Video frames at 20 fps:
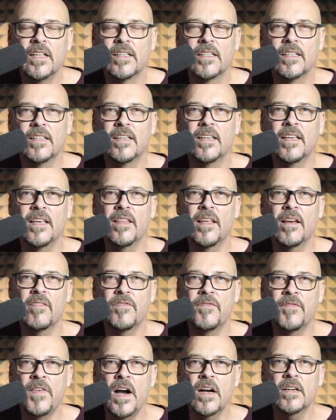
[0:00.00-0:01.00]
You hear that
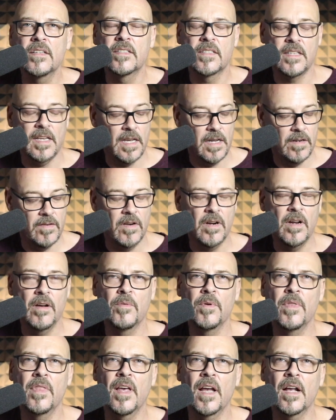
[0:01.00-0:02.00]
funk sound, right,
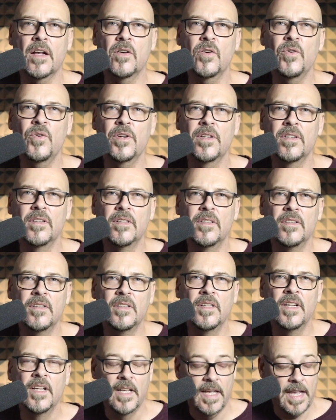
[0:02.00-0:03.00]
with that chord.
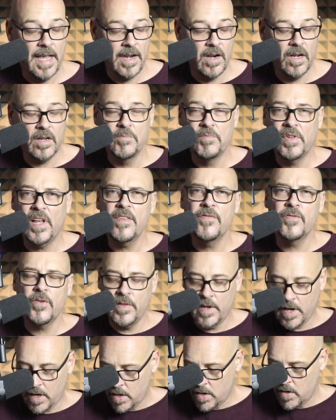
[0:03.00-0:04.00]
And I can play through
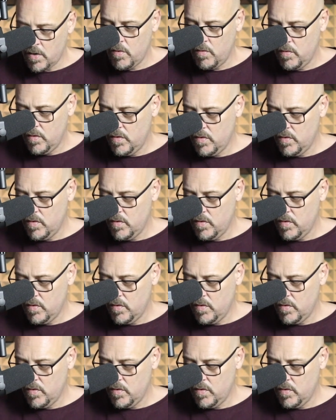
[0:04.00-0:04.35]
that whole